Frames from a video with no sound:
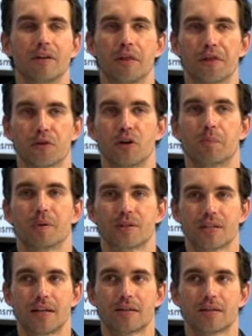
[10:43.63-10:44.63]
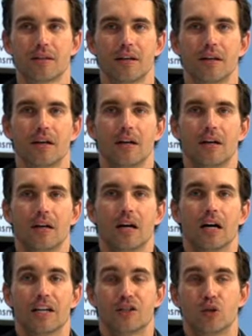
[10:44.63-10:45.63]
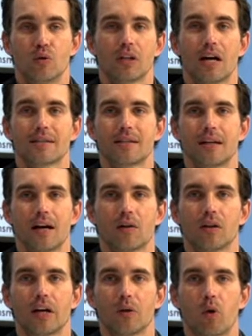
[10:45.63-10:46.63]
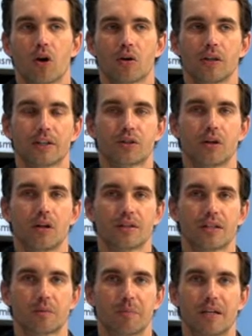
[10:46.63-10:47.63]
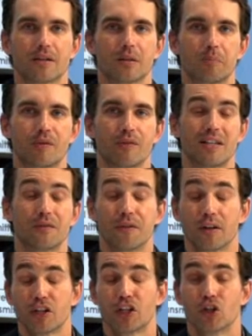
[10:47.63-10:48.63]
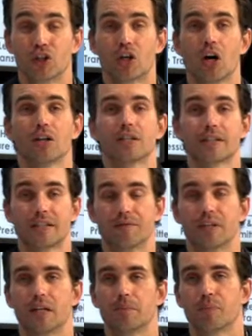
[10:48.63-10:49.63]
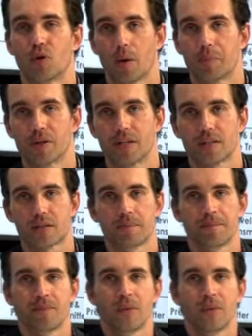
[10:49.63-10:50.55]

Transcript: and 30%, is utilized in alkaline water electrolysis because it provides very good conductivity properties.